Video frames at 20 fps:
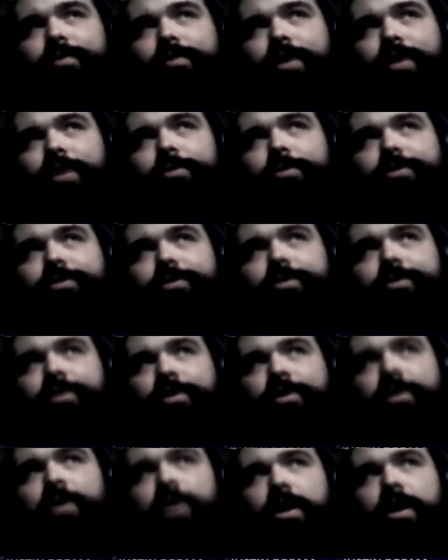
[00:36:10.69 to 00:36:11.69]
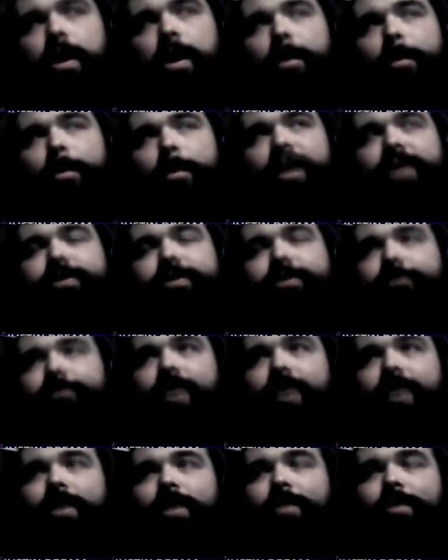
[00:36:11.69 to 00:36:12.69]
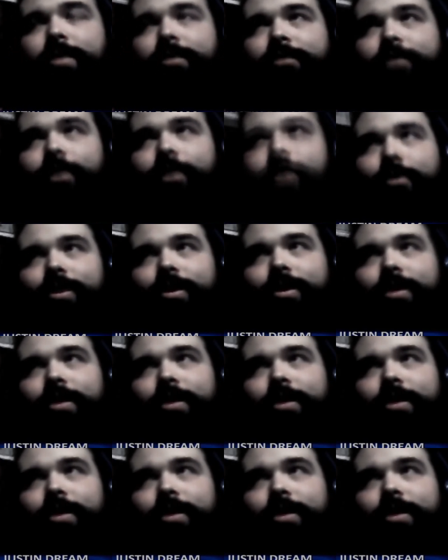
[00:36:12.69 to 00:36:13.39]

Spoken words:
He was a massive fan of Mick Foley,